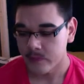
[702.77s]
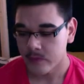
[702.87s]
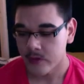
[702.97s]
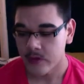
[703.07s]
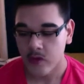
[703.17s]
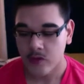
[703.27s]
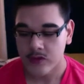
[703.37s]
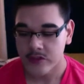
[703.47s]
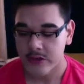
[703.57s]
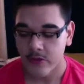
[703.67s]
you know, the
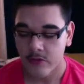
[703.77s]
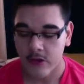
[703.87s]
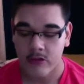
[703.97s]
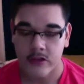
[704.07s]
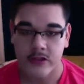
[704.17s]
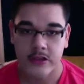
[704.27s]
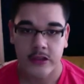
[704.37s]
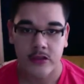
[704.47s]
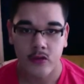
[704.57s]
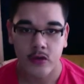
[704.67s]
Chanel fragrance, the
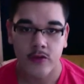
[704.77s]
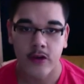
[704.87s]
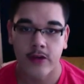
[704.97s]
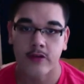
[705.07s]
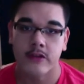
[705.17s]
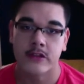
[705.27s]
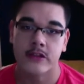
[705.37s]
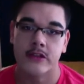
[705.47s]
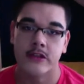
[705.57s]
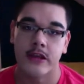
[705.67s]
Allure
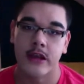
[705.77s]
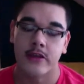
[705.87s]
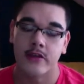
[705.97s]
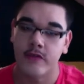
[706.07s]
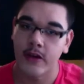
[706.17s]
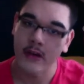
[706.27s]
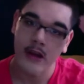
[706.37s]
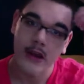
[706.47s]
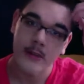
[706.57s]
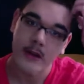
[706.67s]
fragrances, and
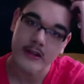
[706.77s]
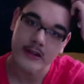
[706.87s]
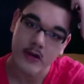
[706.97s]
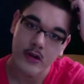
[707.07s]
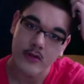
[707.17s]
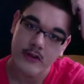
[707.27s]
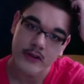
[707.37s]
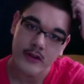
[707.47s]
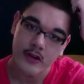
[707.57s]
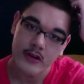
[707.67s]
Fahrenheit by Dior, which
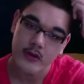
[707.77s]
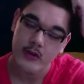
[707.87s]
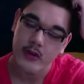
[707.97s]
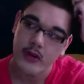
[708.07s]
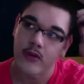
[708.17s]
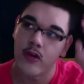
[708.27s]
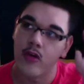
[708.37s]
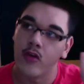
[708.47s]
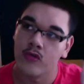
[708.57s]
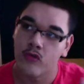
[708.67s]
is also good in their
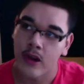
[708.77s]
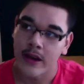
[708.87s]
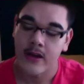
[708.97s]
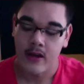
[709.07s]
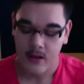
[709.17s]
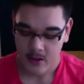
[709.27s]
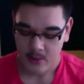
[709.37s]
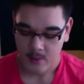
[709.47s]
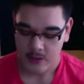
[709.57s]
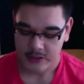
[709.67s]
own right.
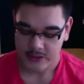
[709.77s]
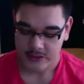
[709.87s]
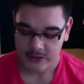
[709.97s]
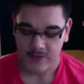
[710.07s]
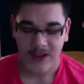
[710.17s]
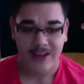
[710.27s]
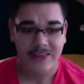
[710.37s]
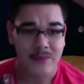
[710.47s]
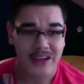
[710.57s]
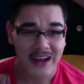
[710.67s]
But just the fact
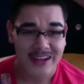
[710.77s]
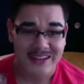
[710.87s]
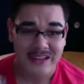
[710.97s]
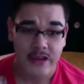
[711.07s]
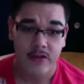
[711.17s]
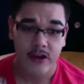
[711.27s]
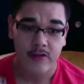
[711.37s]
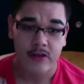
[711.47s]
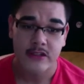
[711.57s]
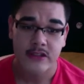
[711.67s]
that Beyonce
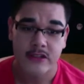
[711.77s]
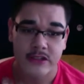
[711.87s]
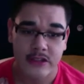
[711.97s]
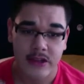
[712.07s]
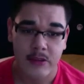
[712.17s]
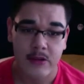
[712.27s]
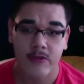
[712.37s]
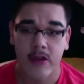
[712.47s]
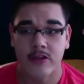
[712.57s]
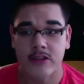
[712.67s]
fragrances, the celebrity
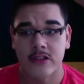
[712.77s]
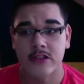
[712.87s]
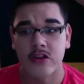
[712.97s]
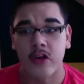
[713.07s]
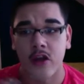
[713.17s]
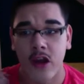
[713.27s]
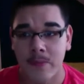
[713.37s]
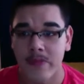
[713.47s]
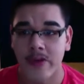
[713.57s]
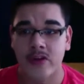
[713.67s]
fragrances, are
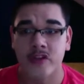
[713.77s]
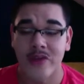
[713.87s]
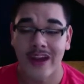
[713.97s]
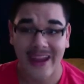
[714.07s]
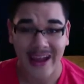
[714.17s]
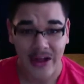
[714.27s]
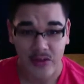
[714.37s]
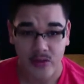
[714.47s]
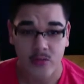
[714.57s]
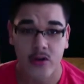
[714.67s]
up there to that
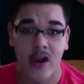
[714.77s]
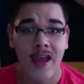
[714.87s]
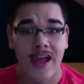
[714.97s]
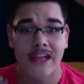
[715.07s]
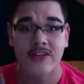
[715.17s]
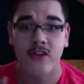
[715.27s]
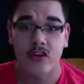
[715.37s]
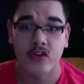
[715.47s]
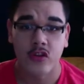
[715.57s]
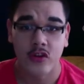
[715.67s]
caliber as far
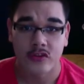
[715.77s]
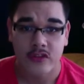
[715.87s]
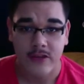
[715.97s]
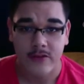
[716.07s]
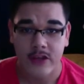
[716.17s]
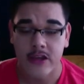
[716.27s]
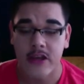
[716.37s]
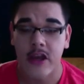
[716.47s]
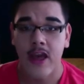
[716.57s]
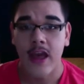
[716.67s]
as
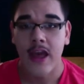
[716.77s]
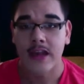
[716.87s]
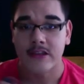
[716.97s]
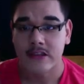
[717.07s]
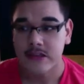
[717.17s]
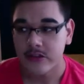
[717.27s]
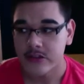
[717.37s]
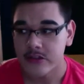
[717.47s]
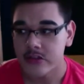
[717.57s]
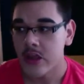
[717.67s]
longevity and
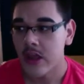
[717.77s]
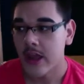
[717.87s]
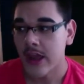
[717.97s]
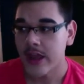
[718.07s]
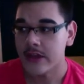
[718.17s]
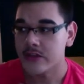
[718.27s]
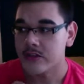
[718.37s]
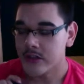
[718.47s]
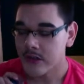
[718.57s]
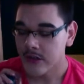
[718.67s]
sillage and